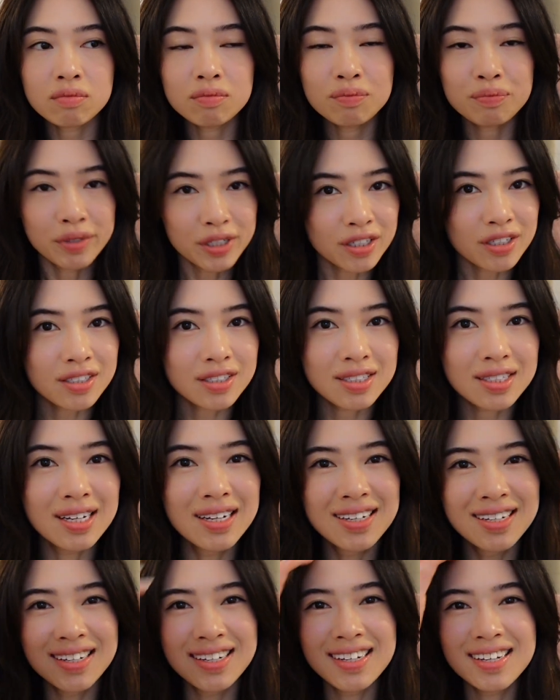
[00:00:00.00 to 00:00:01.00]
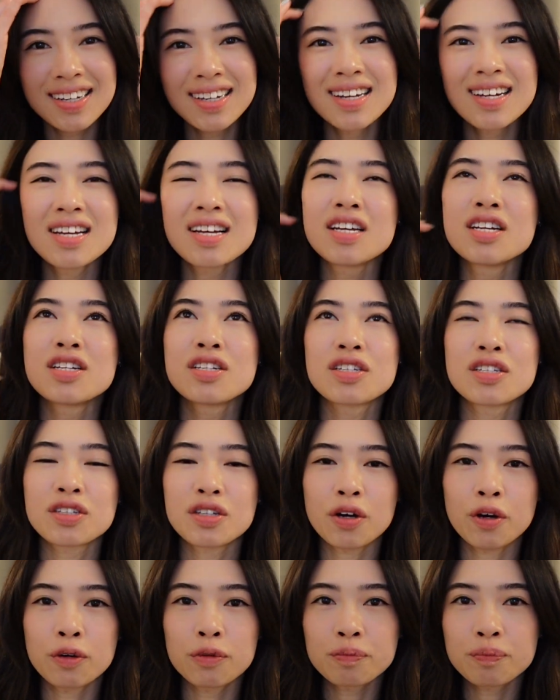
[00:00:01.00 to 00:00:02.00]
books.
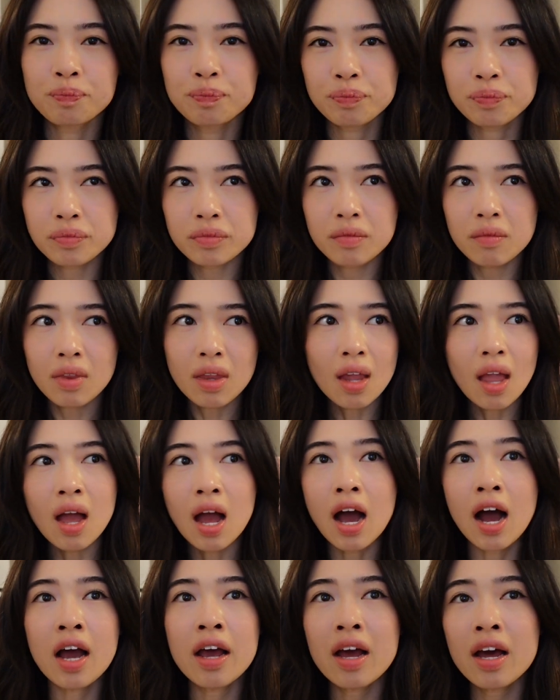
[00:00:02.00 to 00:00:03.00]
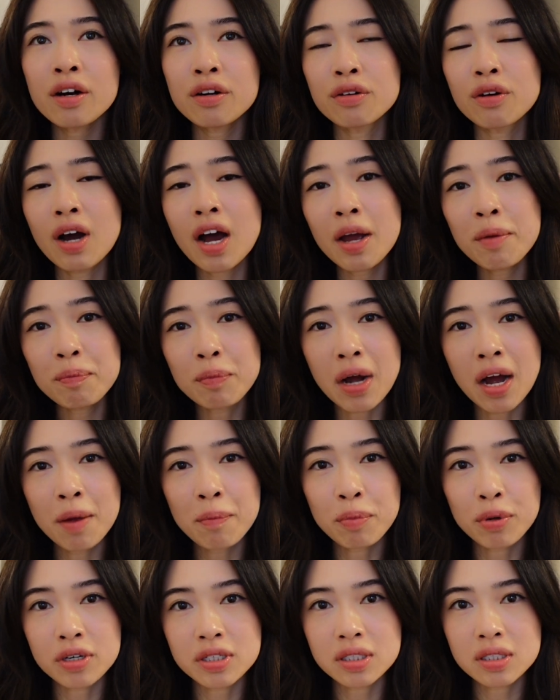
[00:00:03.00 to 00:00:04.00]
So I don't know. I
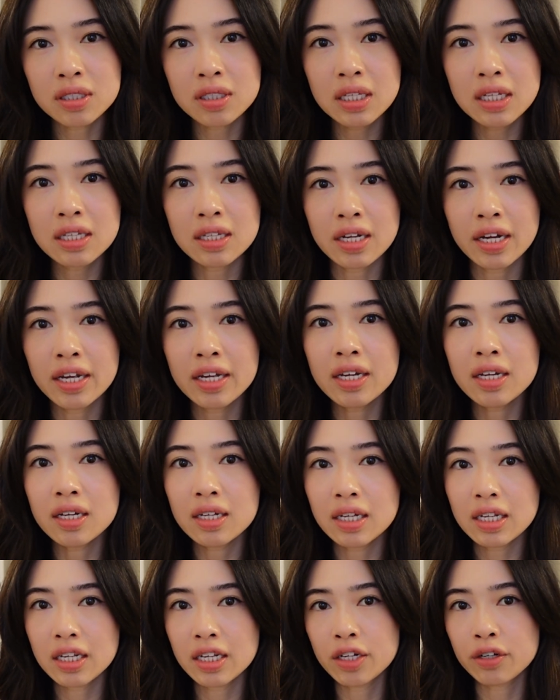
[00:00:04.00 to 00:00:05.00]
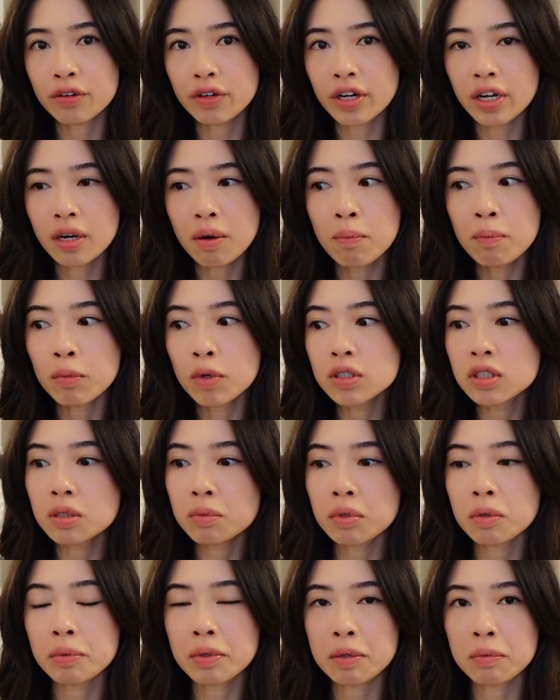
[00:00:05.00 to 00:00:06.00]
personally like hearing
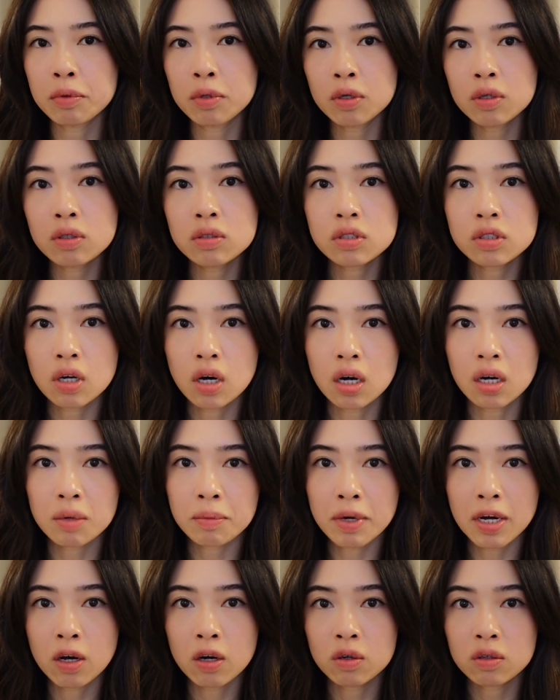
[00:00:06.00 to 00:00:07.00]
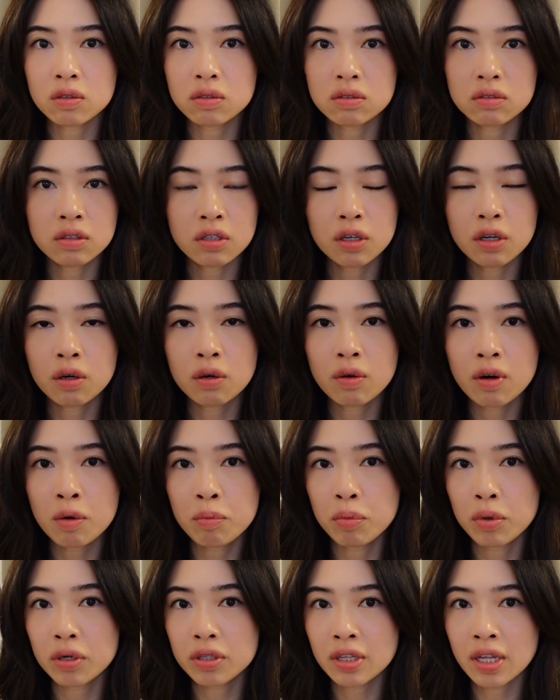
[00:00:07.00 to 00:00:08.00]
multiple people talk about, a
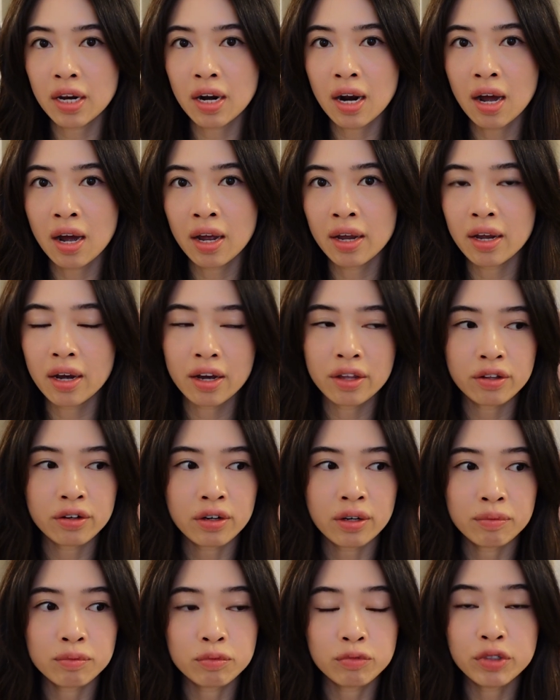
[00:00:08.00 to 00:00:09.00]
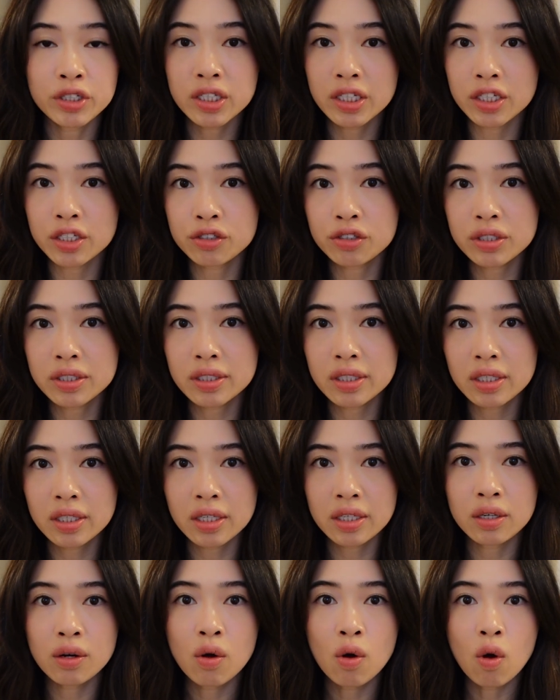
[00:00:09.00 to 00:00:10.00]
book that I either am really interested
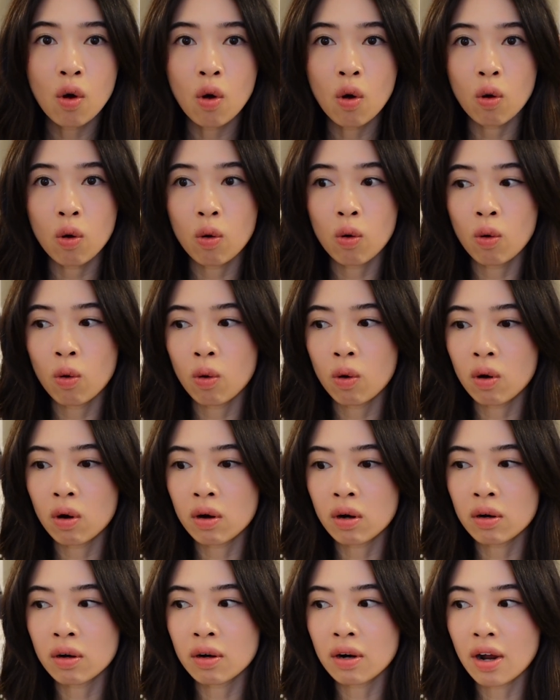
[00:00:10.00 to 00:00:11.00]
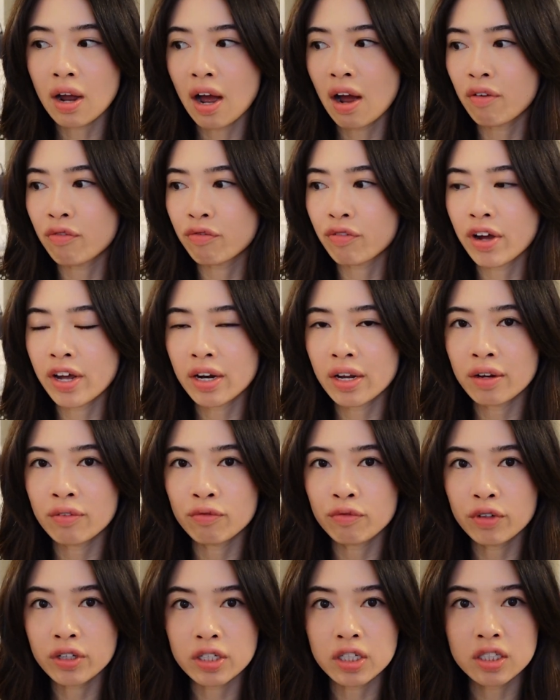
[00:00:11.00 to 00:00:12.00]
in or have read
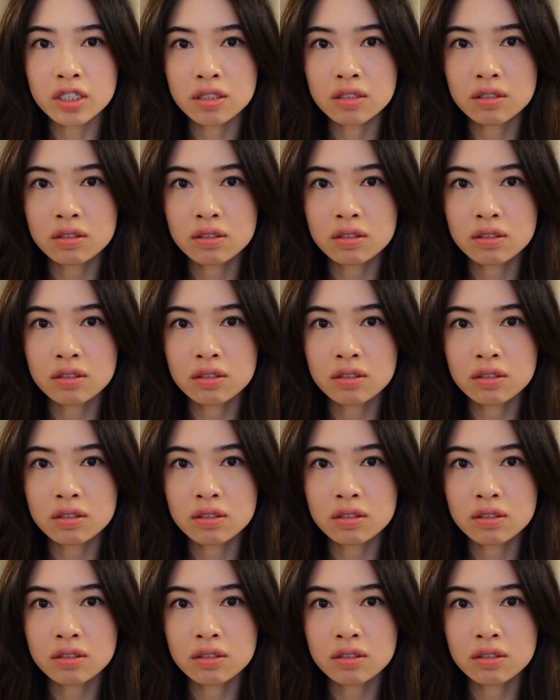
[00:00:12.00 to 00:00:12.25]
and really,